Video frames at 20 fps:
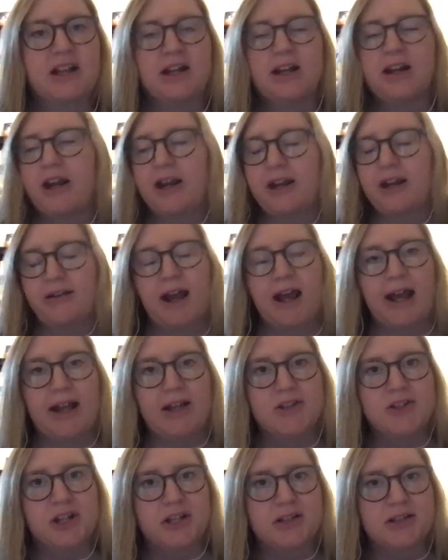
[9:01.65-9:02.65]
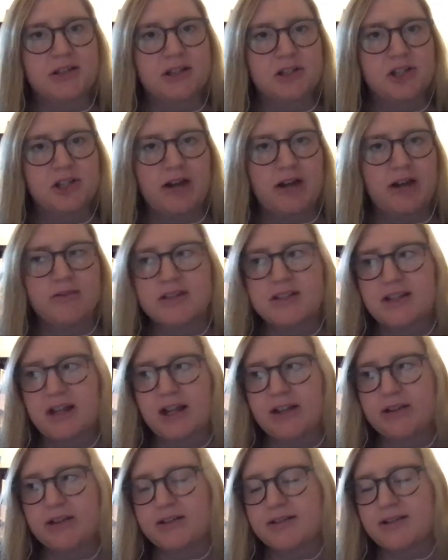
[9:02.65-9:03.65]
And I had a chance to chat with
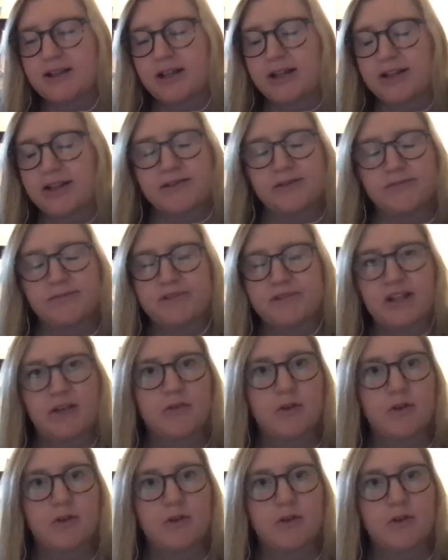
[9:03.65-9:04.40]
Silas, I guess, several